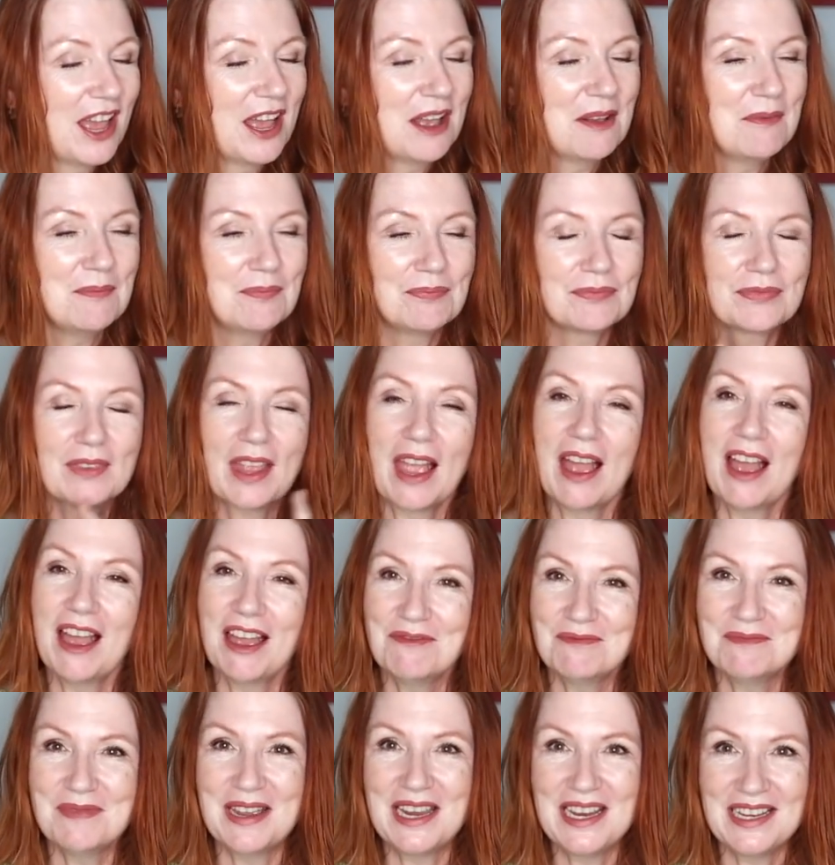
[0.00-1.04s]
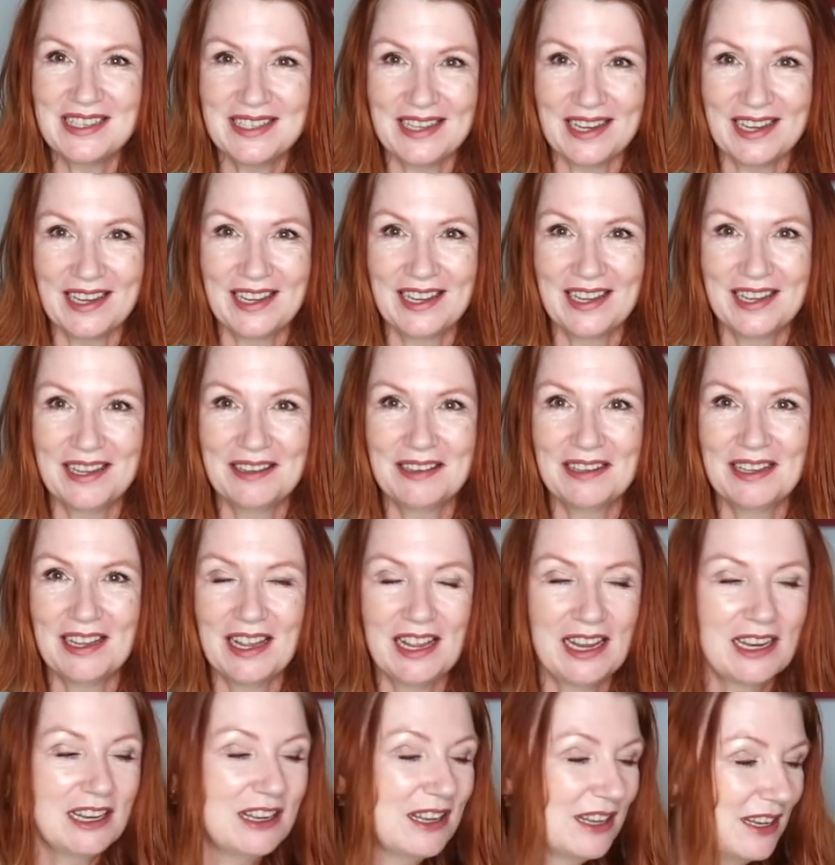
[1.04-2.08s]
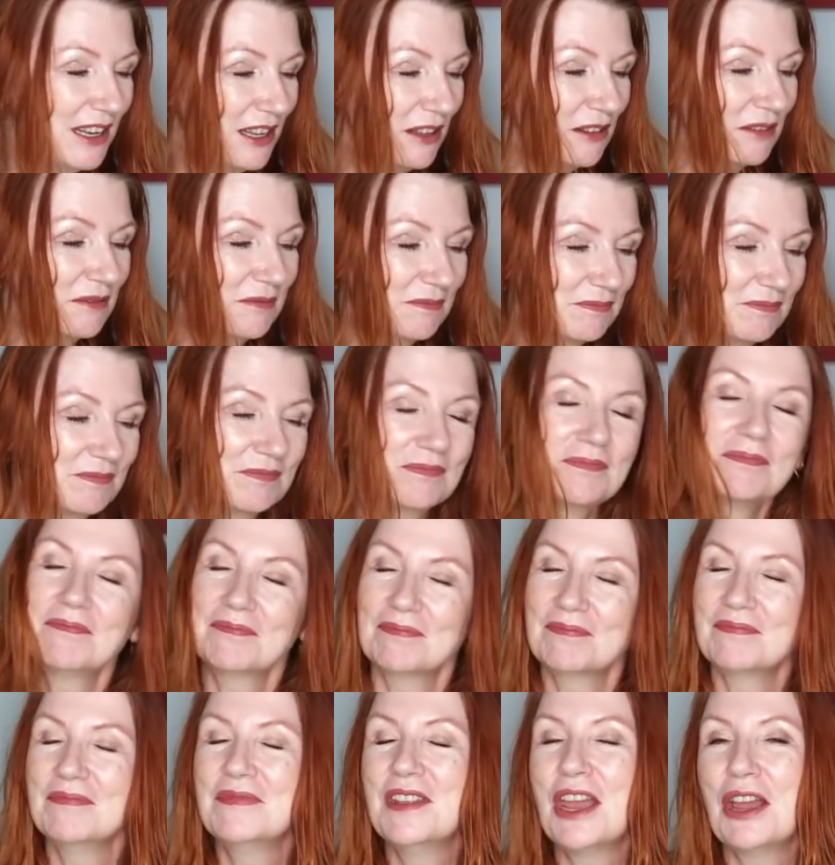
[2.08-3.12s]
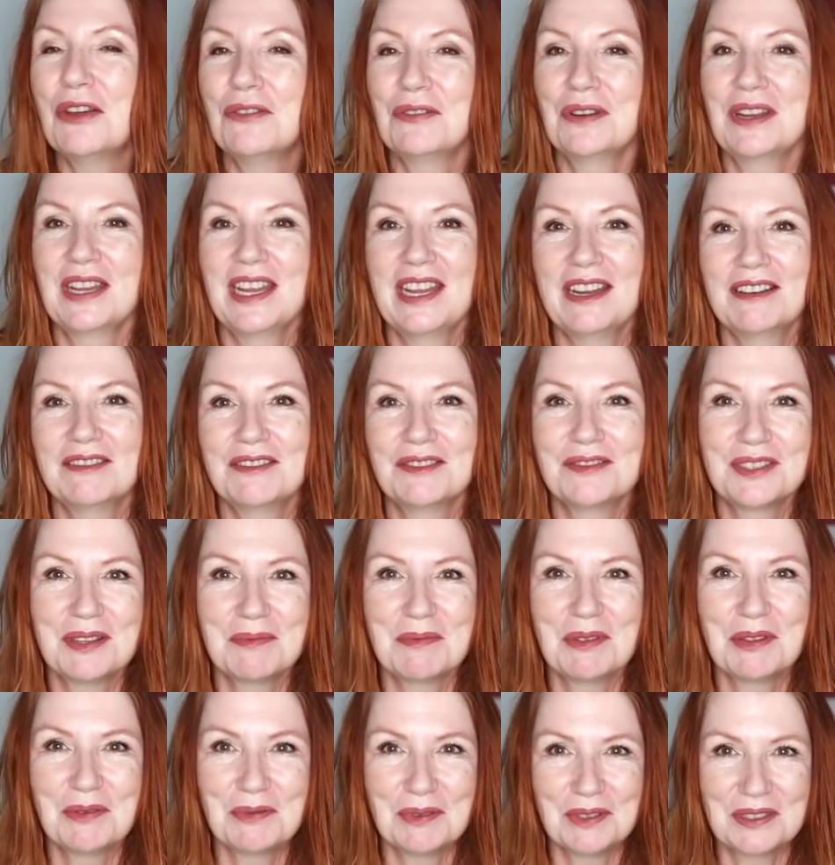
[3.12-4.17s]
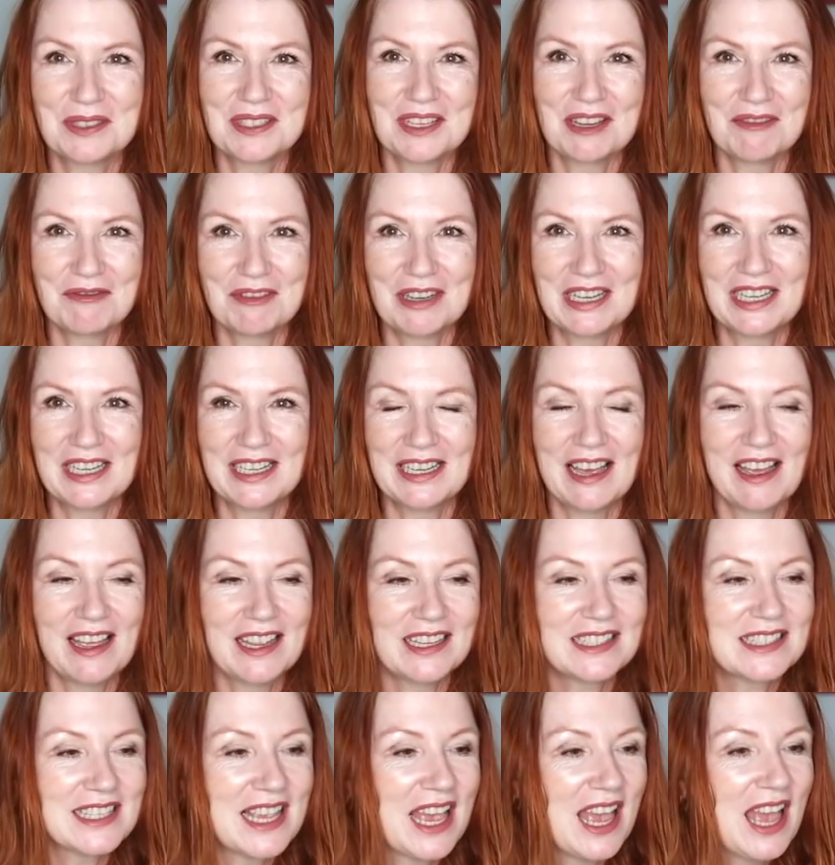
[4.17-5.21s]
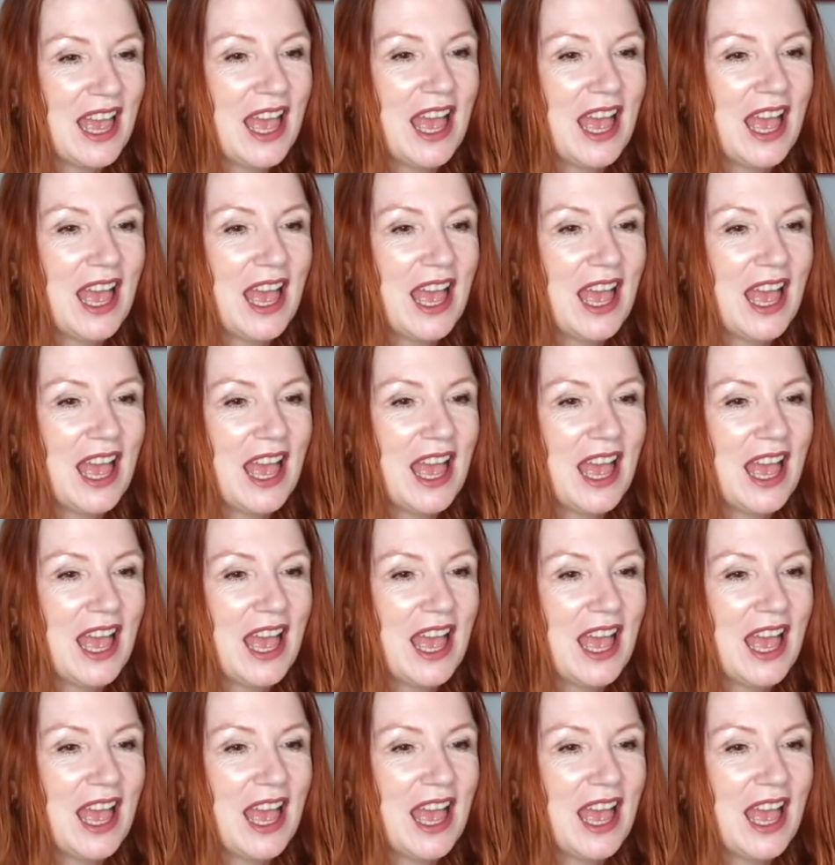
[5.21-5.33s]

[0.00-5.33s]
I've made a little note here of some of the ones I really liked,